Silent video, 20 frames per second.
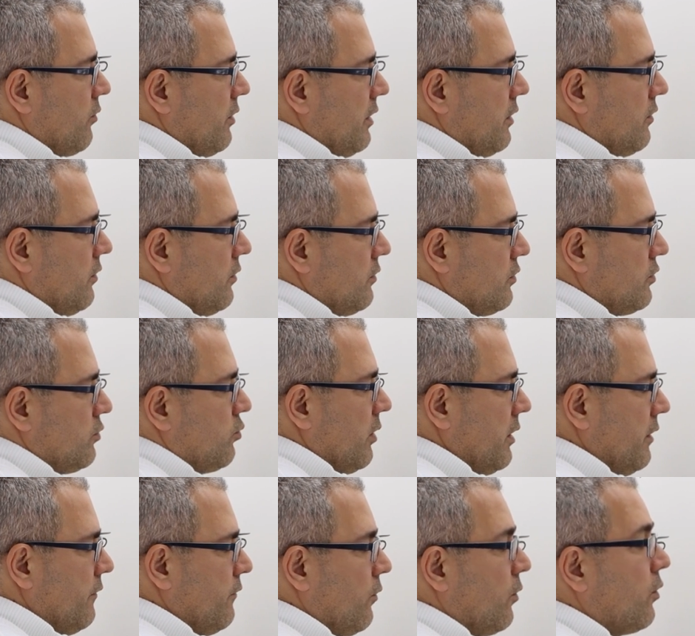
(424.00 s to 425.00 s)
or equal to
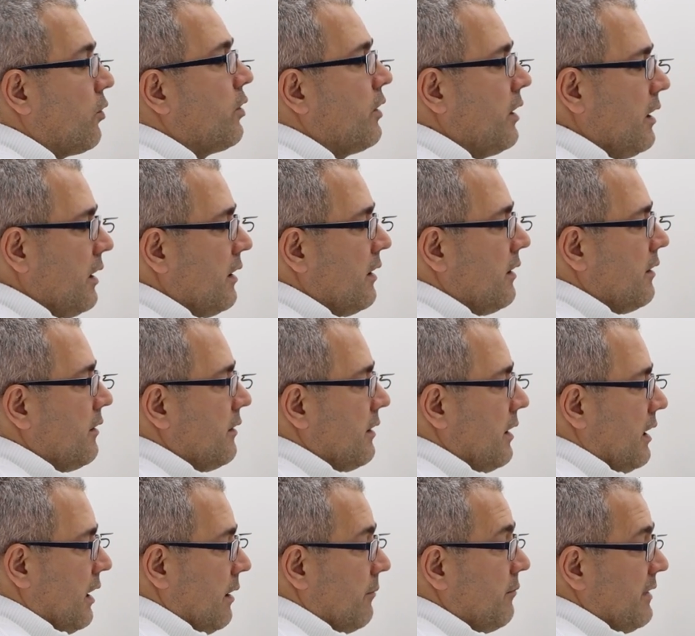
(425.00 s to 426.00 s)
24?
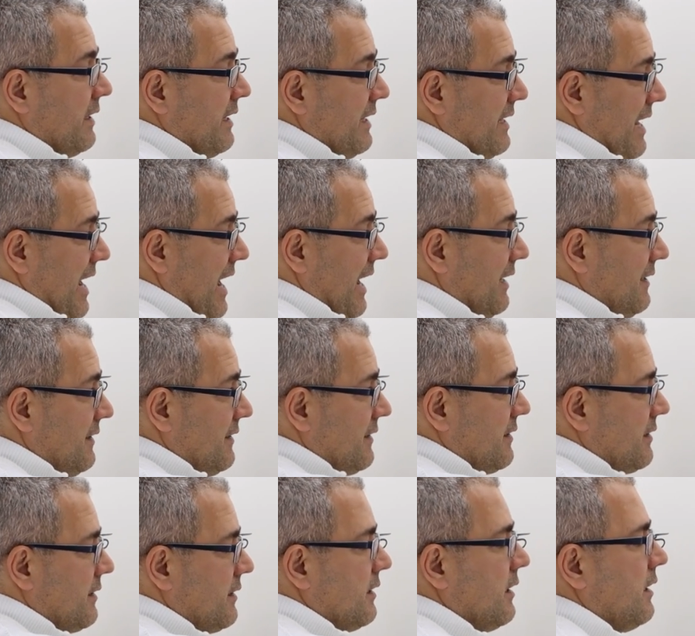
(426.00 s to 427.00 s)

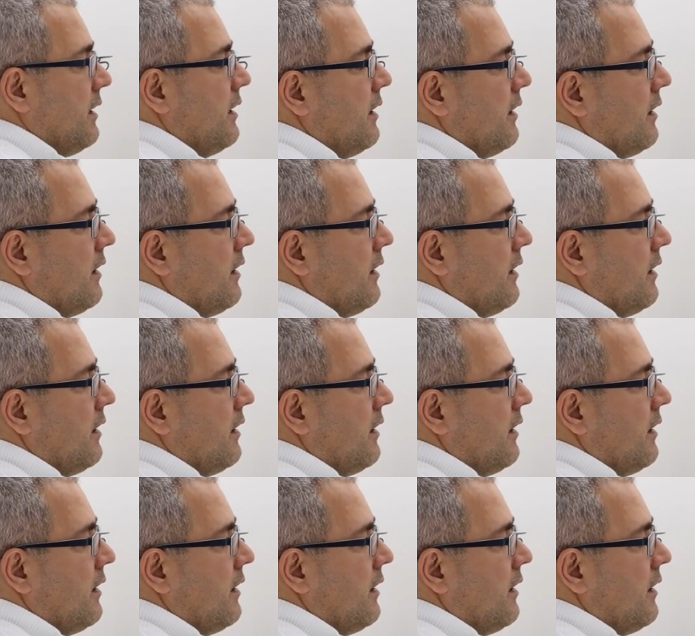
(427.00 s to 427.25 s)
Yes.